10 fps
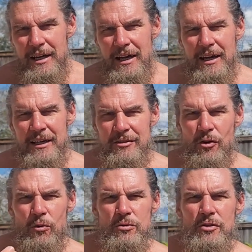I
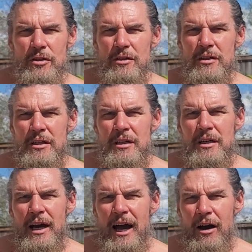told her
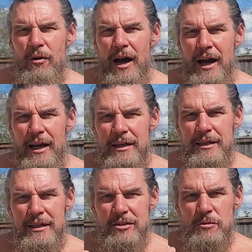how I
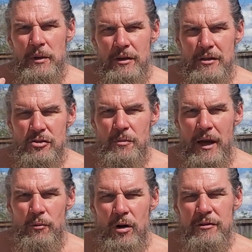experienced my
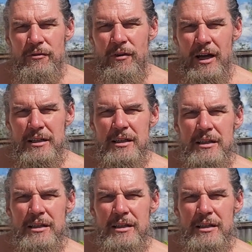one friend